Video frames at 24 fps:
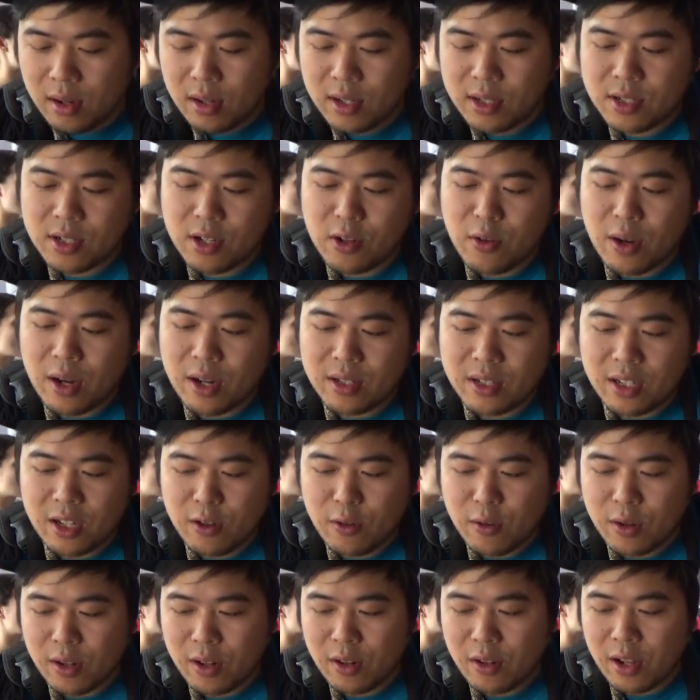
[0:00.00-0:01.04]
you just don't want to
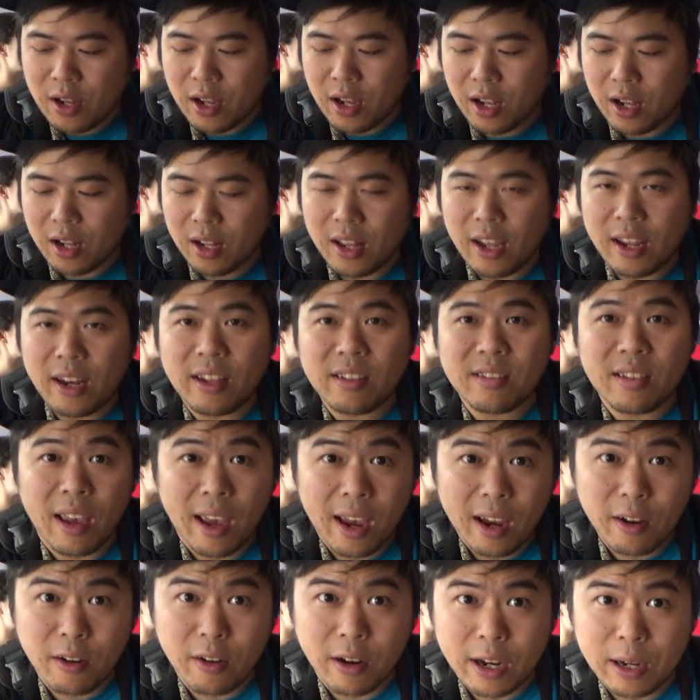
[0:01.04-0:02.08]
deal with a lady's
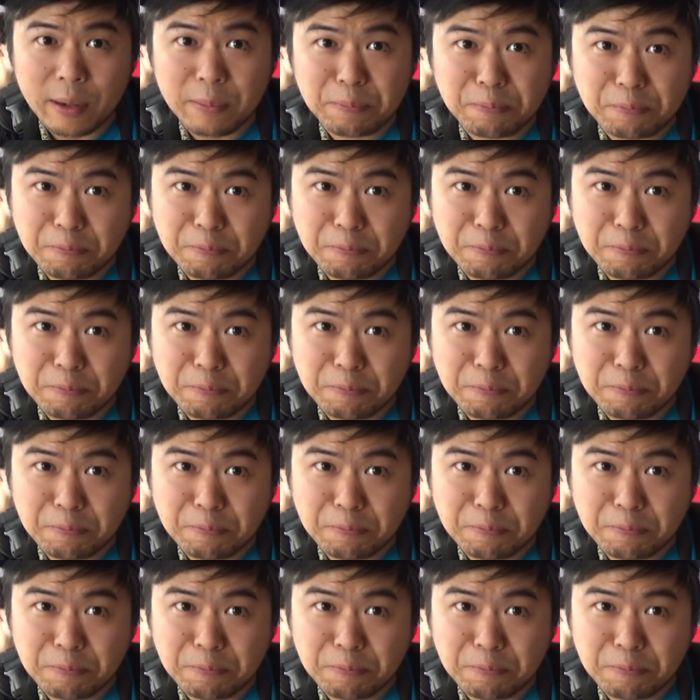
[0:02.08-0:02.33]
hangry.